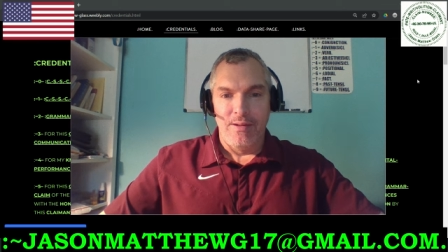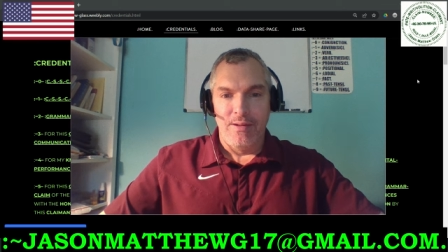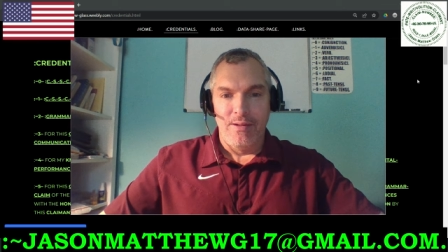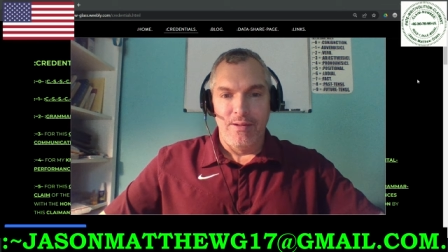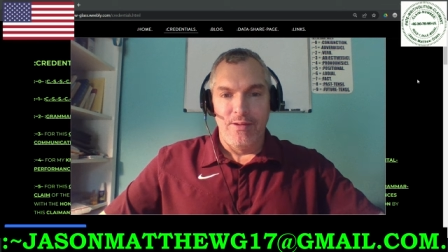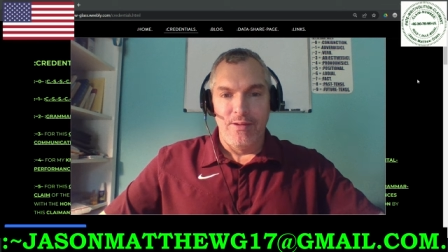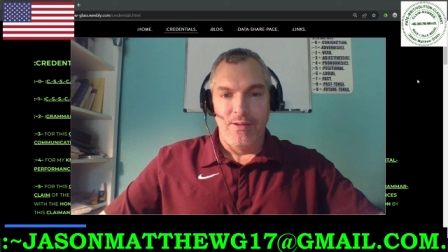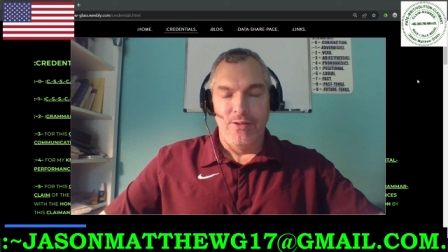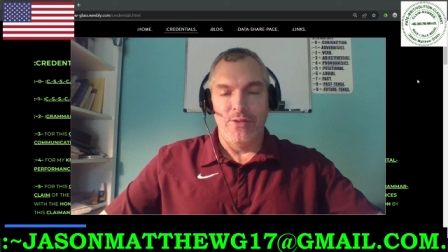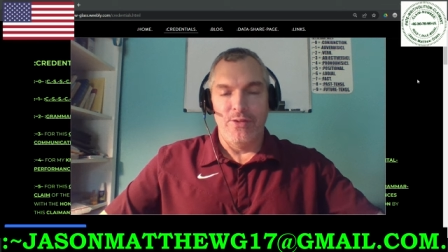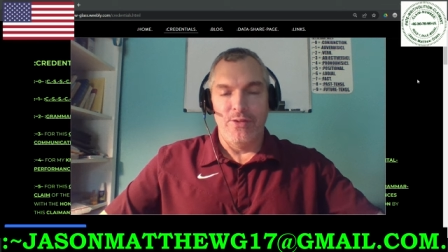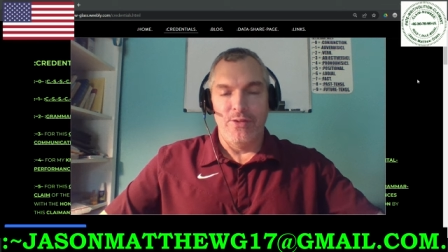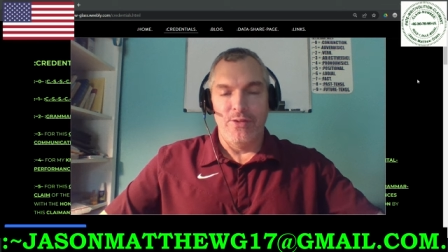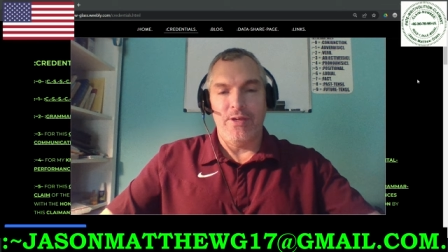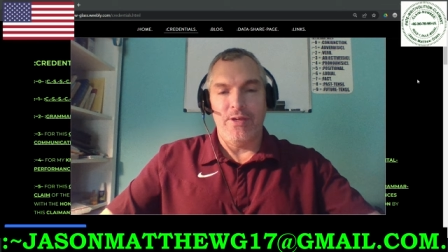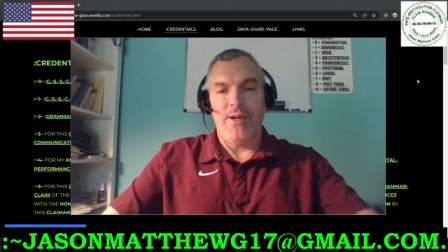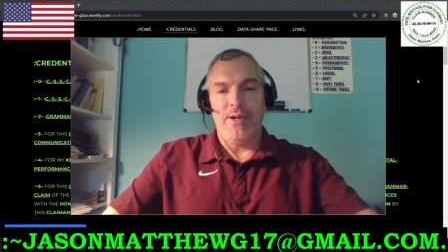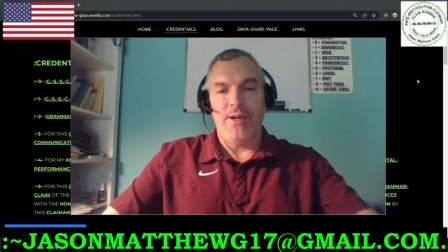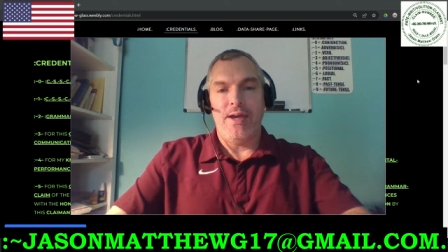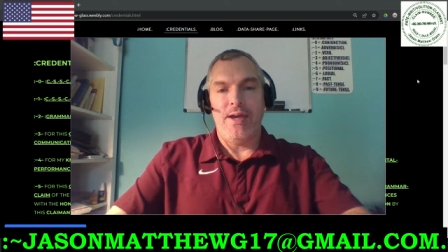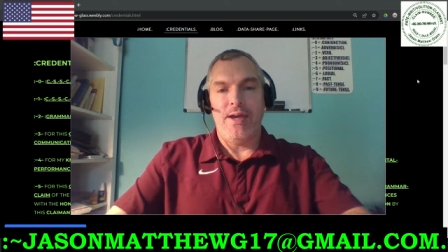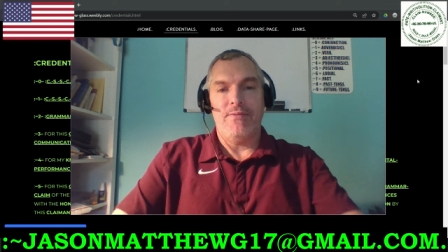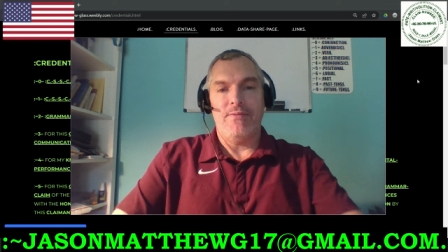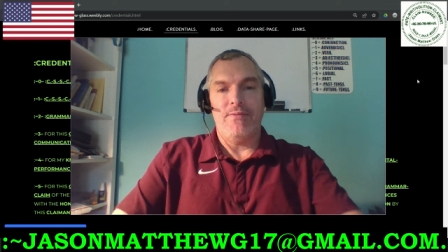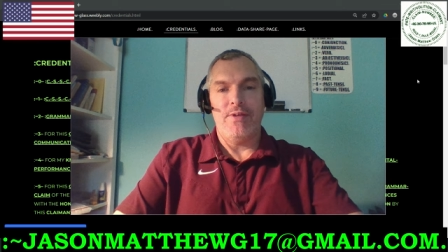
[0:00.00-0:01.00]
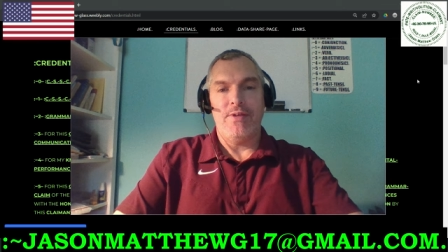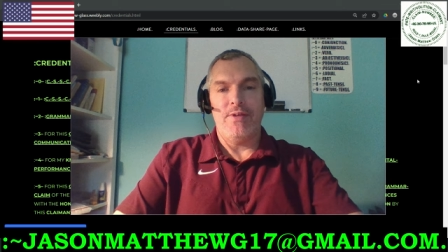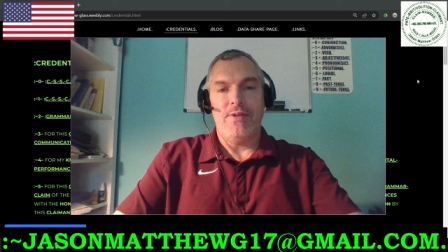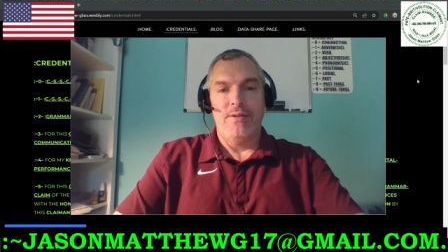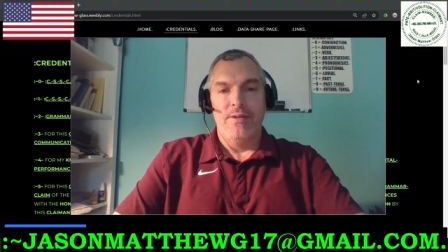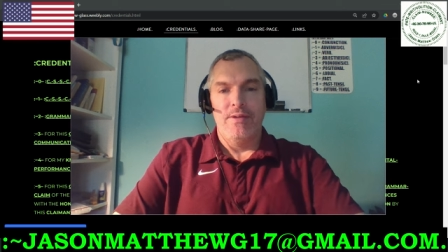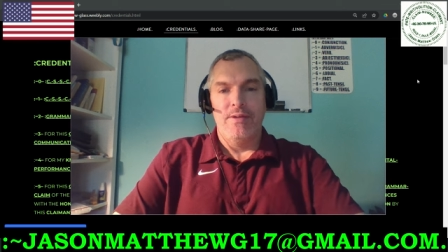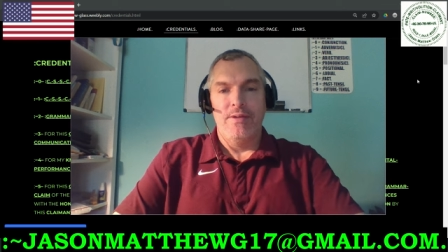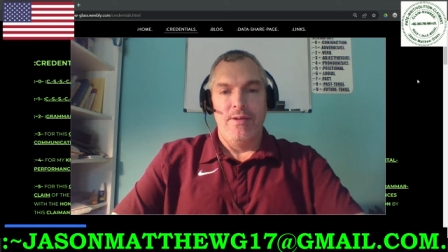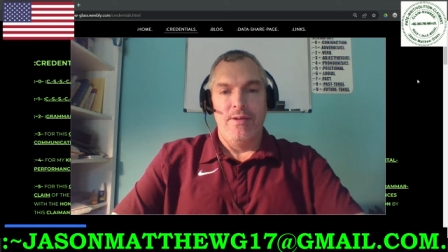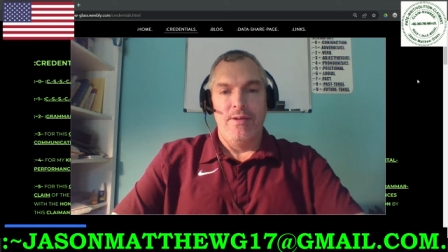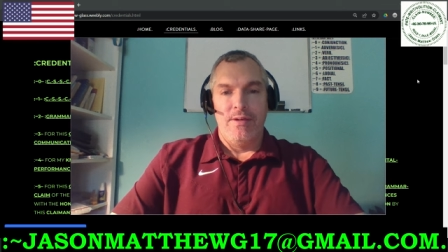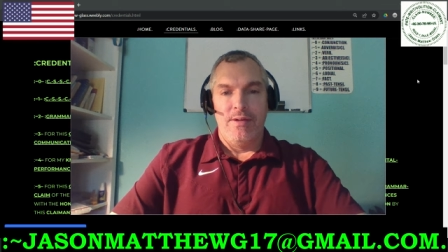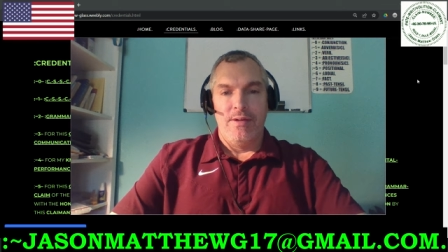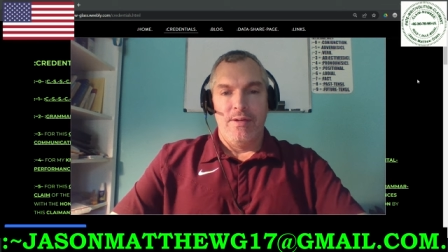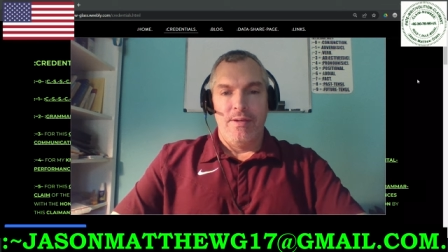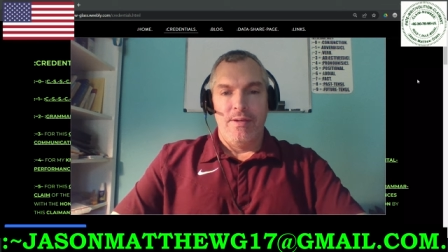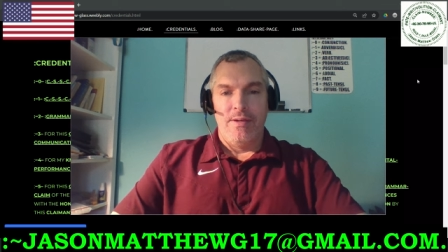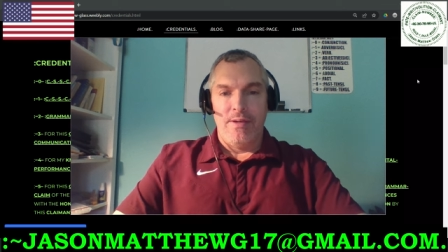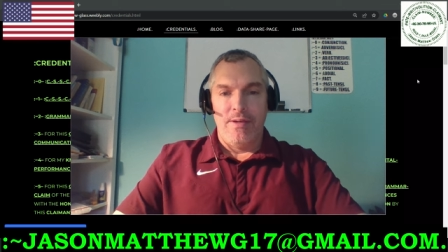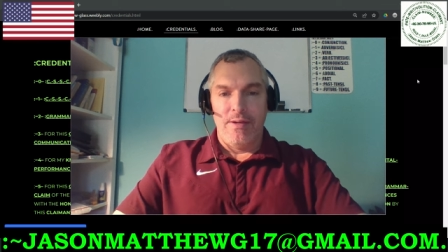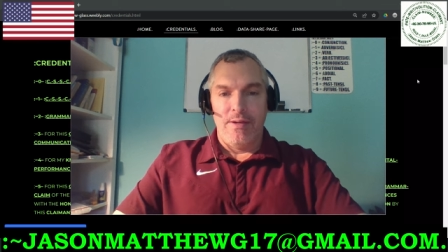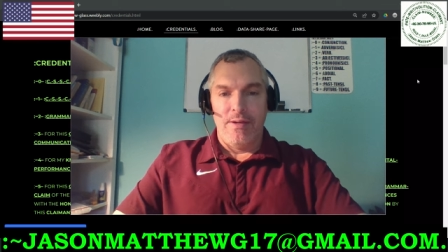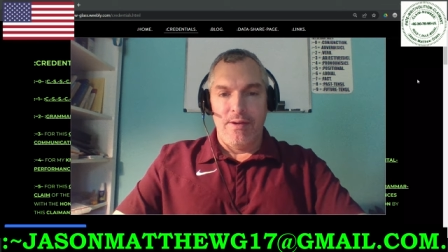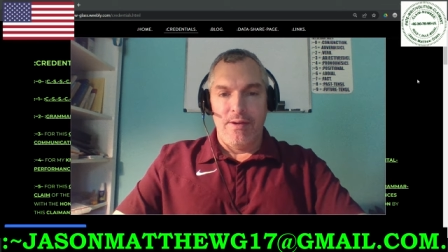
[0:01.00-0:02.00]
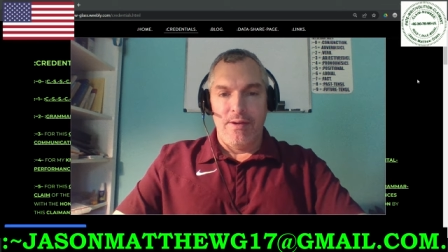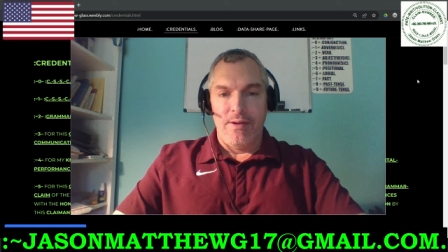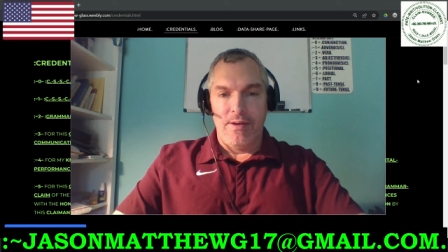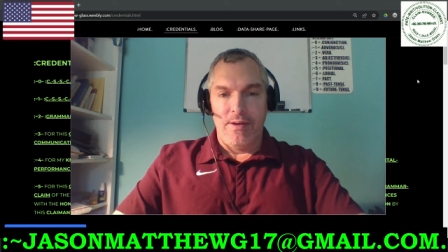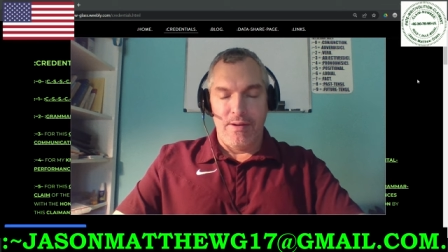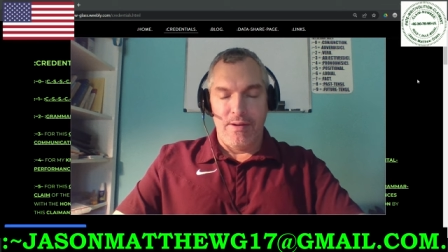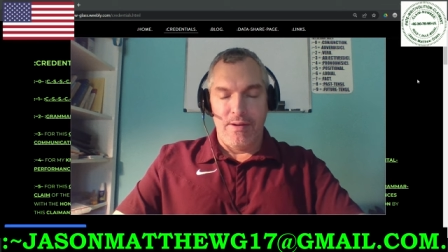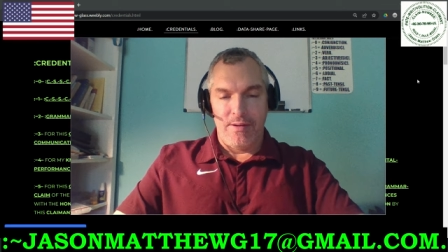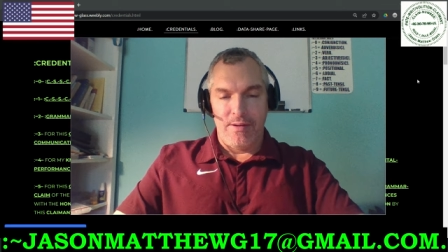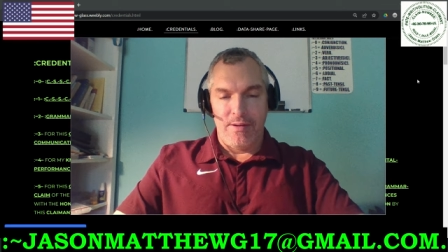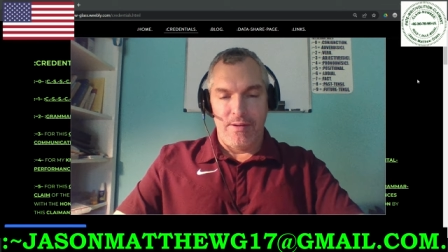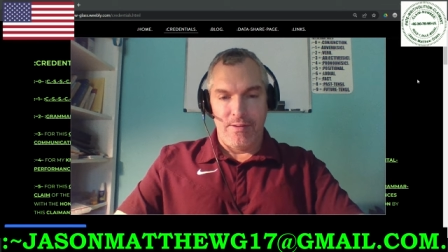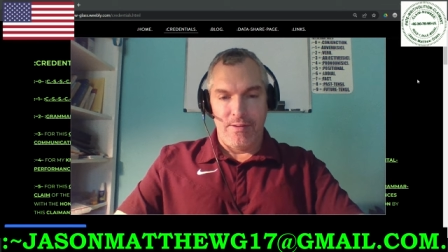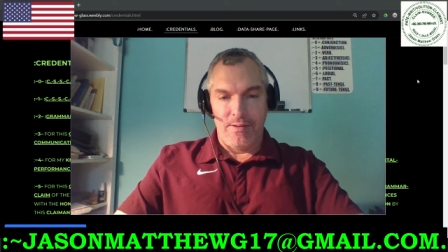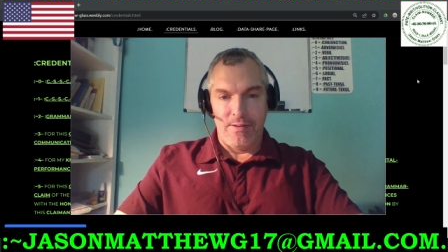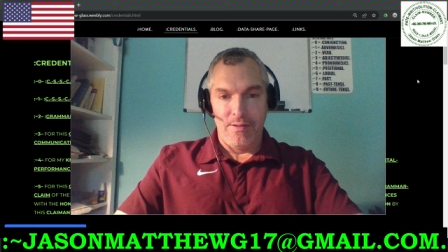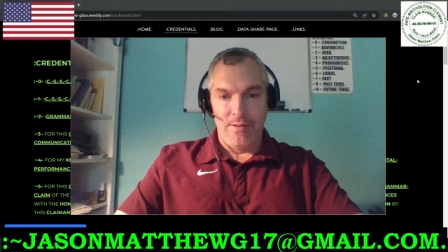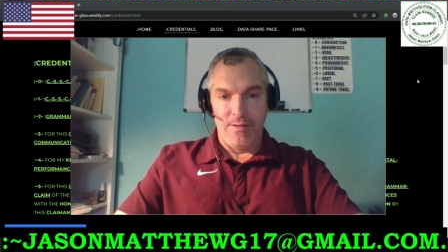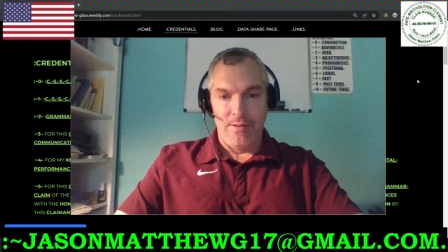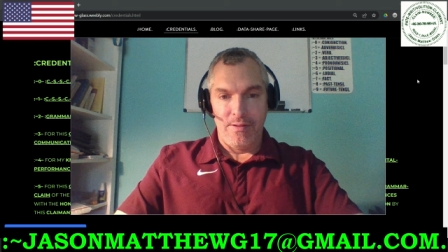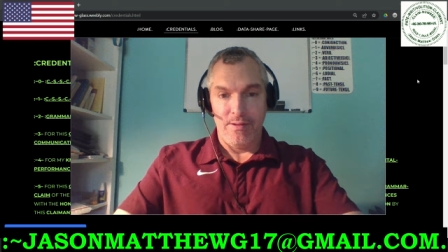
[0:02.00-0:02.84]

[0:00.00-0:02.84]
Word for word: So there you have it. Uh,